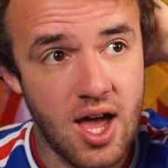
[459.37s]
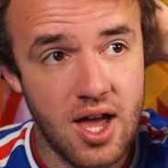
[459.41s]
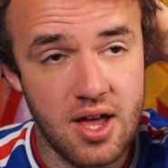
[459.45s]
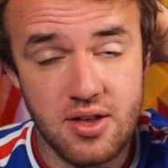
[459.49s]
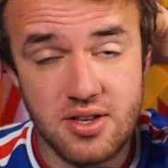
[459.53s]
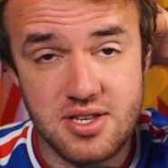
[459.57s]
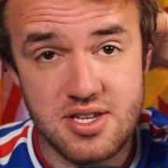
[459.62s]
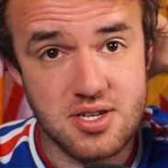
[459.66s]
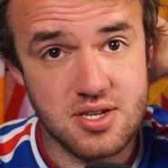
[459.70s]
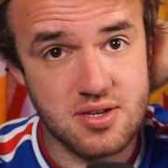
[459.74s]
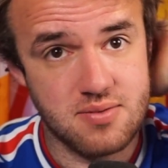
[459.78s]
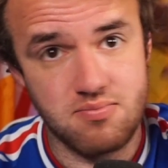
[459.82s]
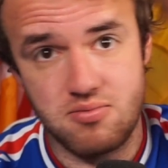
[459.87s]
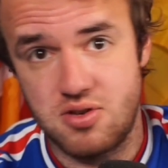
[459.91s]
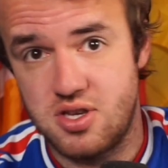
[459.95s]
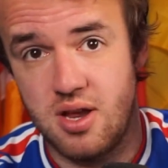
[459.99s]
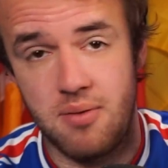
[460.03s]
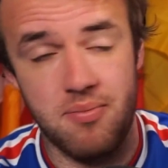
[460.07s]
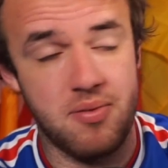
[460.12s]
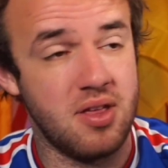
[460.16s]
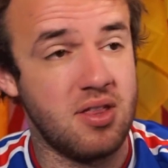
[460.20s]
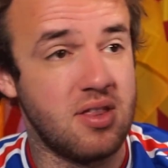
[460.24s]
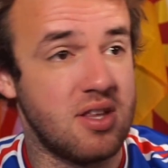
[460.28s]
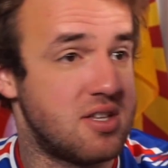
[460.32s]
It's
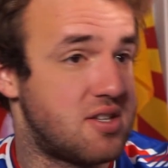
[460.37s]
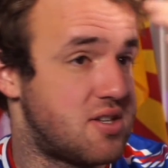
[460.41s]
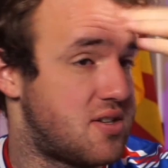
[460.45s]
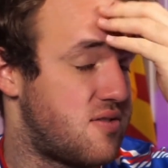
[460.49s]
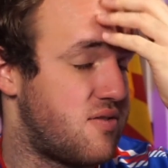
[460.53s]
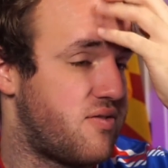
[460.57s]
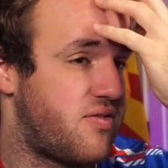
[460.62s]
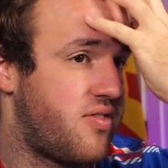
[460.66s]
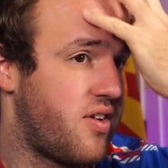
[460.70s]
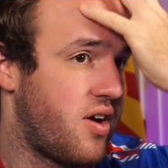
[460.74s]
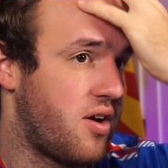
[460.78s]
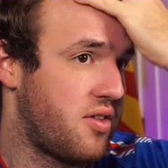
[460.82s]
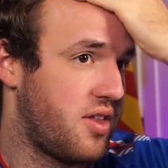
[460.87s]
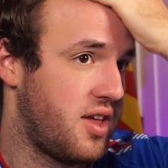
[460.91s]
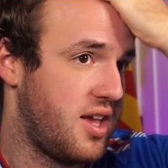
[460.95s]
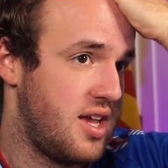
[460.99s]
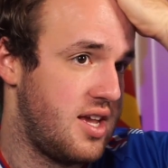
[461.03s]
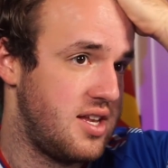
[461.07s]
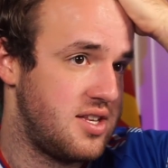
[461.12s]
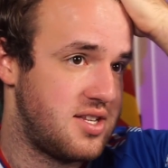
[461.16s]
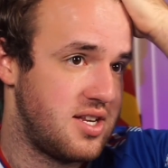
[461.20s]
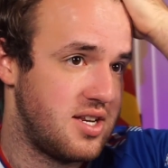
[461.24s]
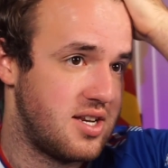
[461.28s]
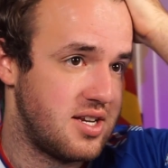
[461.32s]
something that's fairly
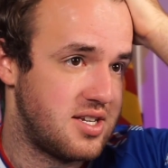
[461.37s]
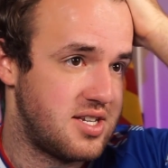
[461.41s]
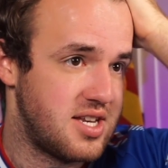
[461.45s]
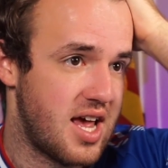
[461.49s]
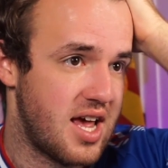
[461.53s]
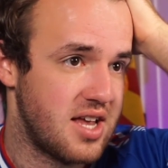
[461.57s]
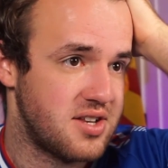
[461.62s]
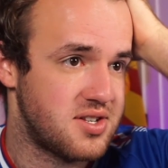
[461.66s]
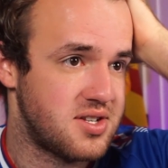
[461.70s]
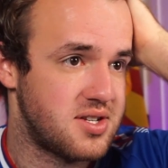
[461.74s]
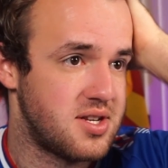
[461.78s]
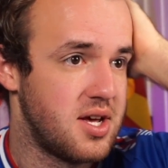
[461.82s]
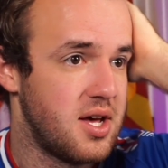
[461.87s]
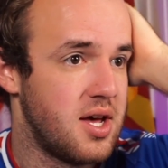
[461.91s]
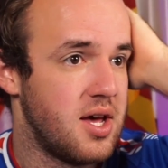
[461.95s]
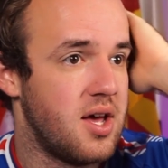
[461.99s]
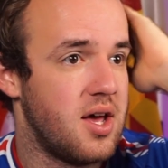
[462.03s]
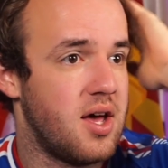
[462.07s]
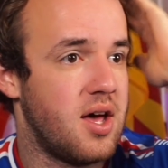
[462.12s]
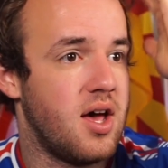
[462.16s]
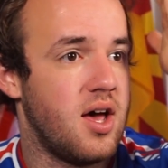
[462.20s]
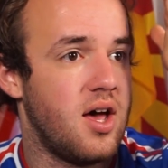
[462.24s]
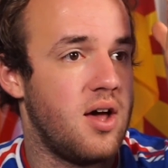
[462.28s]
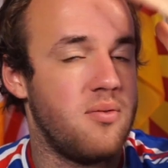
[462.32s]
easy to test
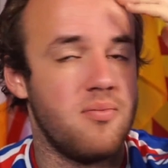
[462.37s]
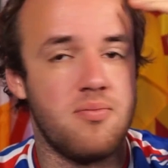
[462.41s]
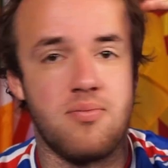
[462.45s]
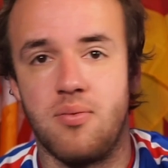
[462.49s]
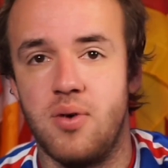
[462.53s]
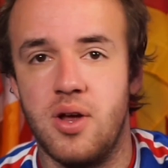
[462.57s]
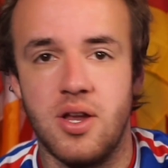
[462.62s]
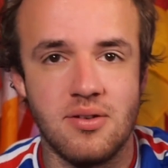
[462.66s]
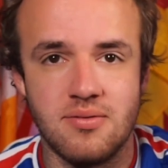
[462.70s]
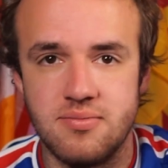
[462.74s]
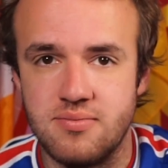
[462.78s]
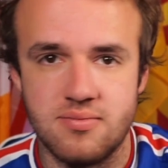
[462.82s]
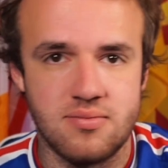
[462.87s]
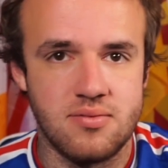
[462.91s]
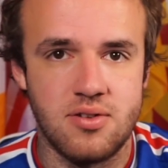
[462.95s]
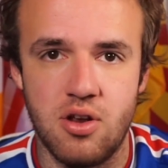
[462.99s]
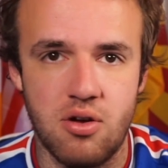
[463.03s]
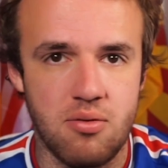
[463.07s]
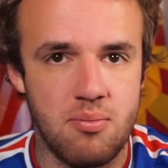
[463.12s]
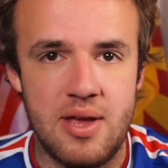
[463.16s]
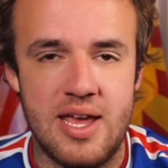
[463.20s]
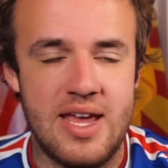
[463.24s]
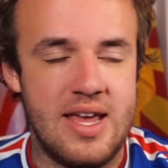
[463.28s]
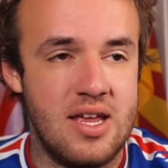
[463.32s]
when
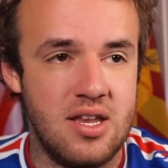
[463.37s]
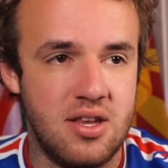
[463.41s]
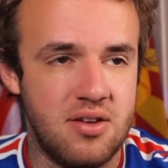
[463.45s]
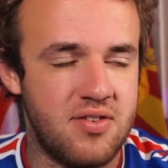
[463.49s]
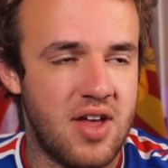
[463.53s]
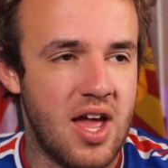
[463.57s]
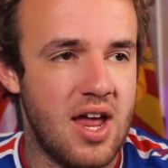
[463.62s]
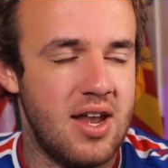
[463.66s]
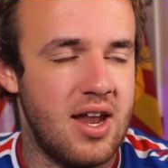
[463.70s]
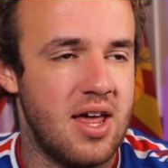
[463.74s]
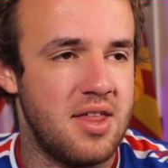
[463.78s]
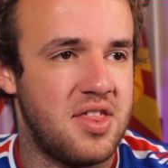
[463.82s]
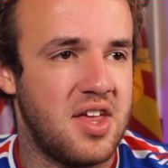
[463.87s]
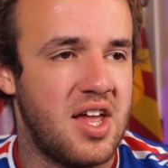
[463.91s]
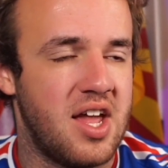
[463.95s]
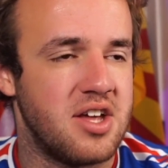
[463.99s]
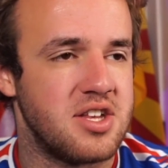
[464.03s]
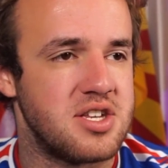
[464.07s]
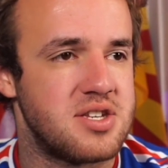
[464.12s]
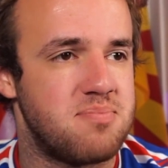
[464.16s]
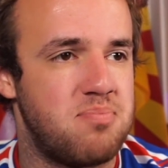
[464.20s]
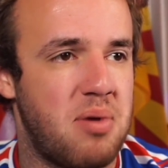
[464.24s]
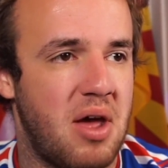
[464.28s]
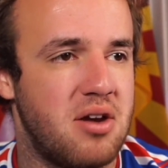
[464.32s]
you're me and you've got nothing
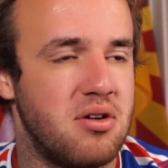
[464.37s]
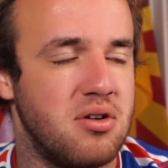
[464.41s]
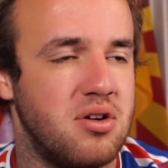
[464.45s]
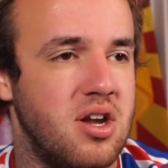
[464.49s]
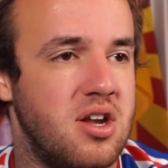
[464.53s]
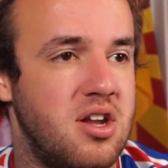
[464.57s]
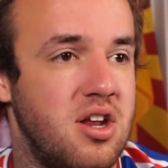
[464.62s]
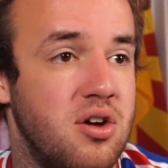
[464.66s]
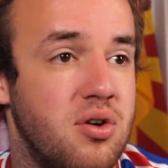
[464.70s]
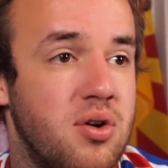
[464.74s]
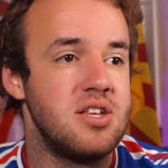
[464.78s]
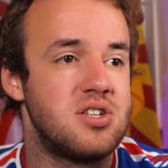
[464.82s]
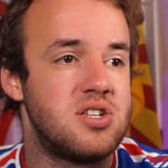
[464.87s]
else better to do.